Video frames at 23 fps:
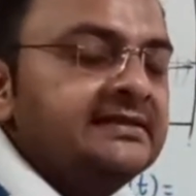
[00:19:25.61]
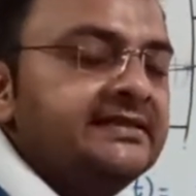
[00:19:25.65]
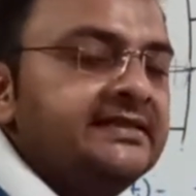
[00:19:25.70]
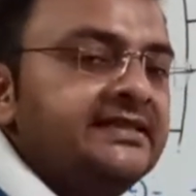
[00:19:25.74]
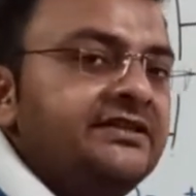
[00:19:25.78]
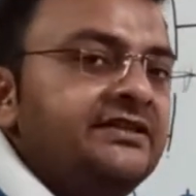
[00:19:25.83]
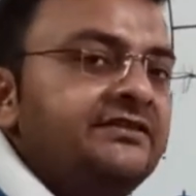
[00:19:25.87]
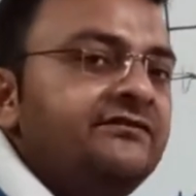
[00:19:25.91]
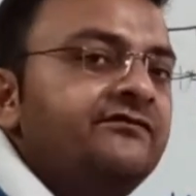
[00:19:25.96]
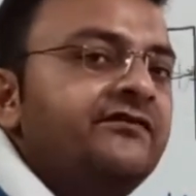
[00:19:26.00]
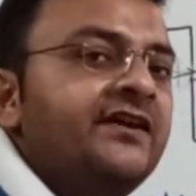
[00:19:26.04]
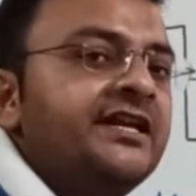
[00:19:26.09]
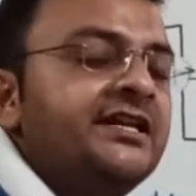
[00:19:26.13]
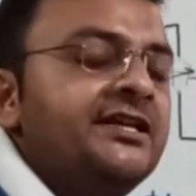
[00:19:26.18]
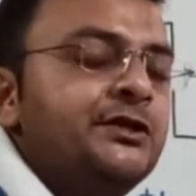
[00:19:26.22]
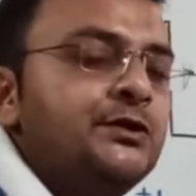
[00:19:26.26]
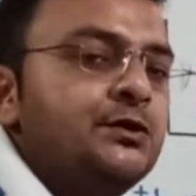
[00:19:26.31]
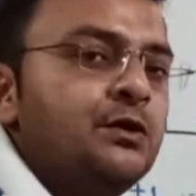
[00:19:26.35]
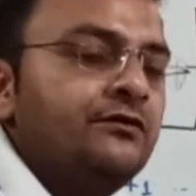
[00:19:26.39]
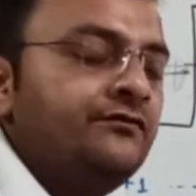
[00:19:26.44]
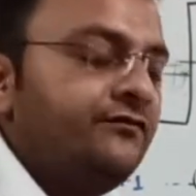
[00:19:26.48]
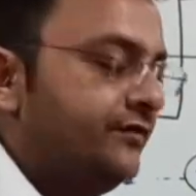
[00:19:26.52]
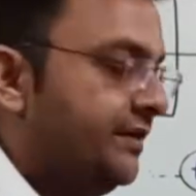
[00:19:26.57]
the
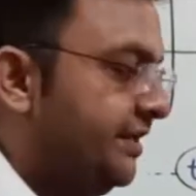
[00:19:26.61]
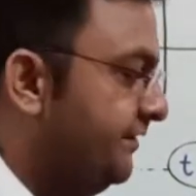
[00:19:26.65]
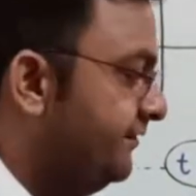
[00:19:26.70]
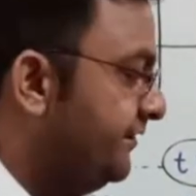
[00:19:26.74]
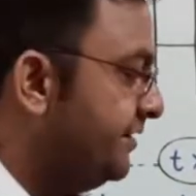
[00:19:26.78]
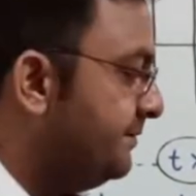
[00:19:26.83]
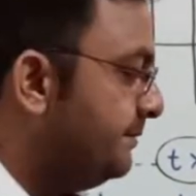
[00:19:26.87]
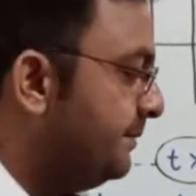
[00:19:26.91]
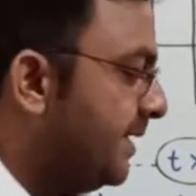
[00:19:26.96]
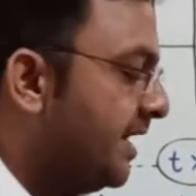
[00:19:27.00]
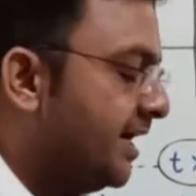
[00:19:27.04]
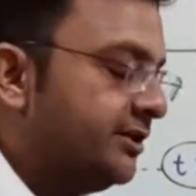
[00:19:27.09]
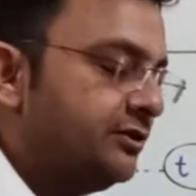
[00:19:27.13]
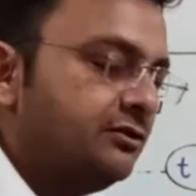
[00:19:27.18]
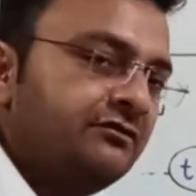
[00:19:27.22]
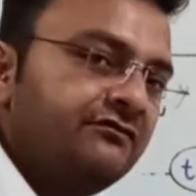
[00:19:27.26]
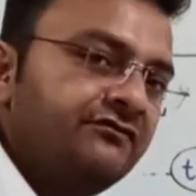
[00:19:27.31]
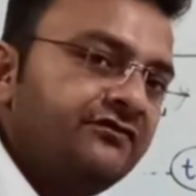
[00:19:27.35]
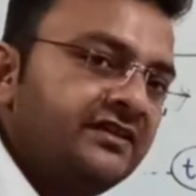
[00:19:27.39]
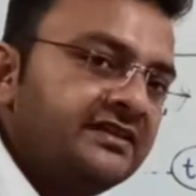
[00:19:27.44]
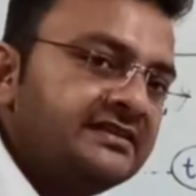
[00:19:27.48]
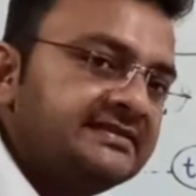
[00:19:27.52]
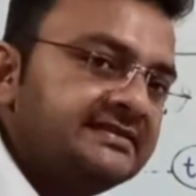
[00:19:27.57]
value of even part
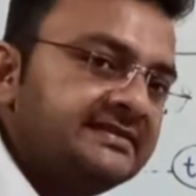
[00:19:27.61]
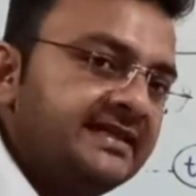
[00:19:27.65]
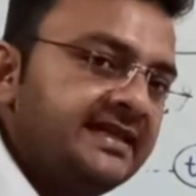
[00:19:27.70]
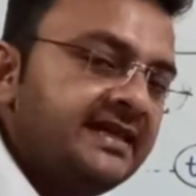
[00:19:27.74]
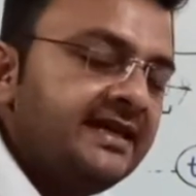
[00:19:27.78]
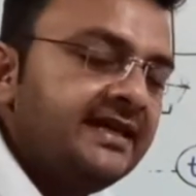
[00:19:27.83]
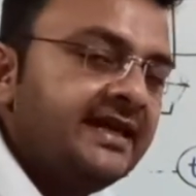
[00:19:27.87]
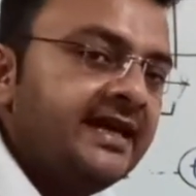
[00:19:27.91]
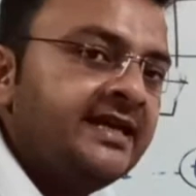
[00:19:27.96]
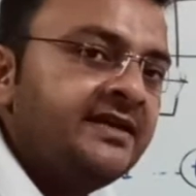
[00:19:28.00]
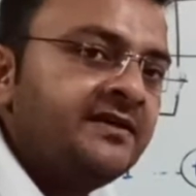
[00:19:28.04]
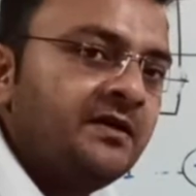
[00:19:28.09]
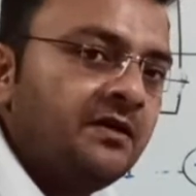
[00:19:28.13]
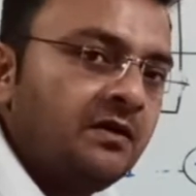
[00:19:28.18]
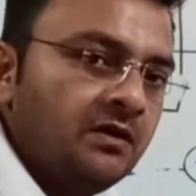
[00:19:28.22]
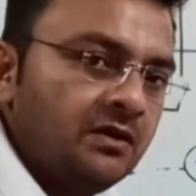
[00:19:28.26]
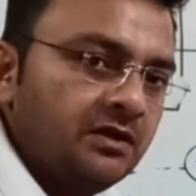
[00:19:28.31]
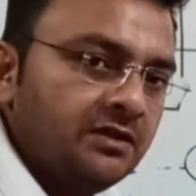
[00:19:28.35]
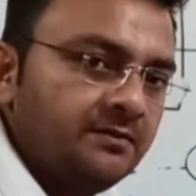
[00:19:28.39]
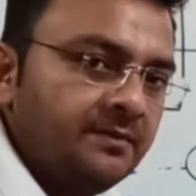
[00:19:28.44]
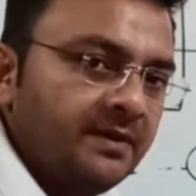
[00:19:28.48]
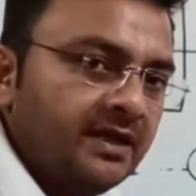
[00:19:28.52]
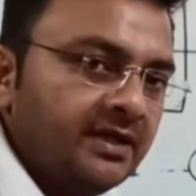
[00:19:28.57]
of xt and
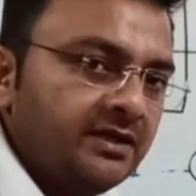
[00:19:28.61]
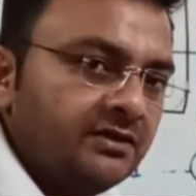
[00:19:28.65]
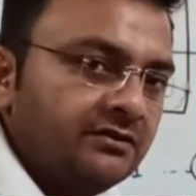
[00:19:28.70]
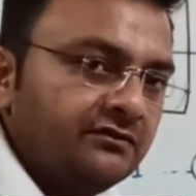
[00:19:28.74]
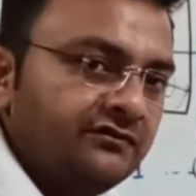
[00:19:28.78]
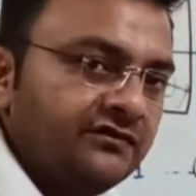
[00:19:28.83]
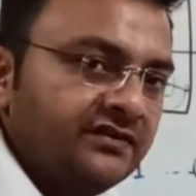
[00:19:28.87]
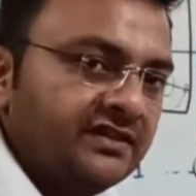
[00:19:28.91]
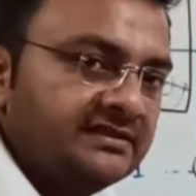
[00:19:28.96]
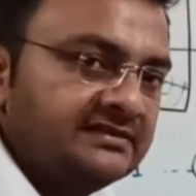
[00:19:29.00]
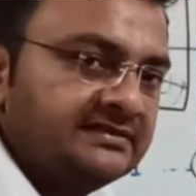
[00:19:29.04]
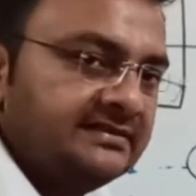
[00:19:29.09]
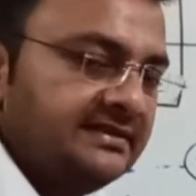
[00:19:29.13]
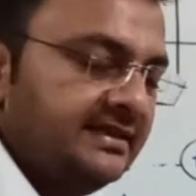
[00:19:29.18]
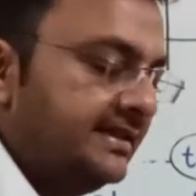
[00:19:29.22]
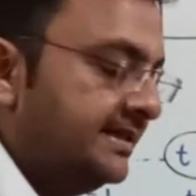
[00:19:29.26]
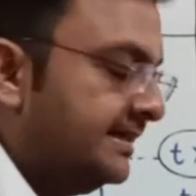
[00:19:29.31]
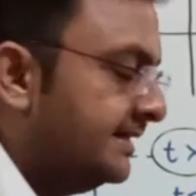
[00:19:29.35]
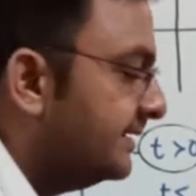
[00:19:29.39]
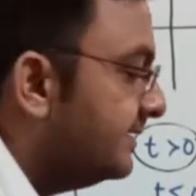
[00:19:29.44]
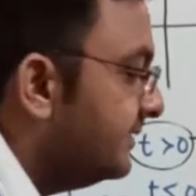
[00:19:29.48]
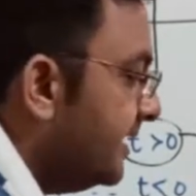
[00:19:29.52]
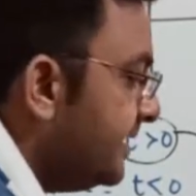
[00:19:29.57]
odd part of xt,
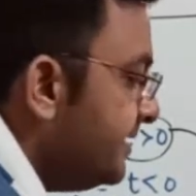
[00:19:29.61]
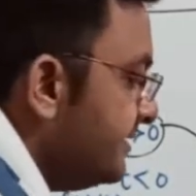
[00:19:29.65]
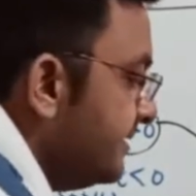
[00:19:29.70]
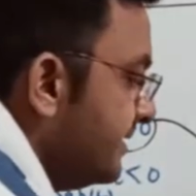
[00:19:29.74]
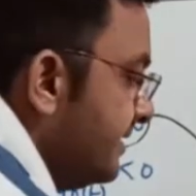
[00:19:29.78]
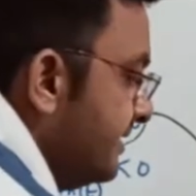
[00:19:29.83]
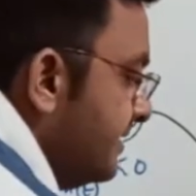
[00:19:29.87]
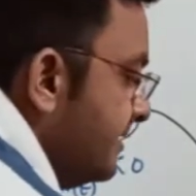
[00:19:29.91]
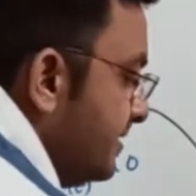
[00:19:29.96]
right?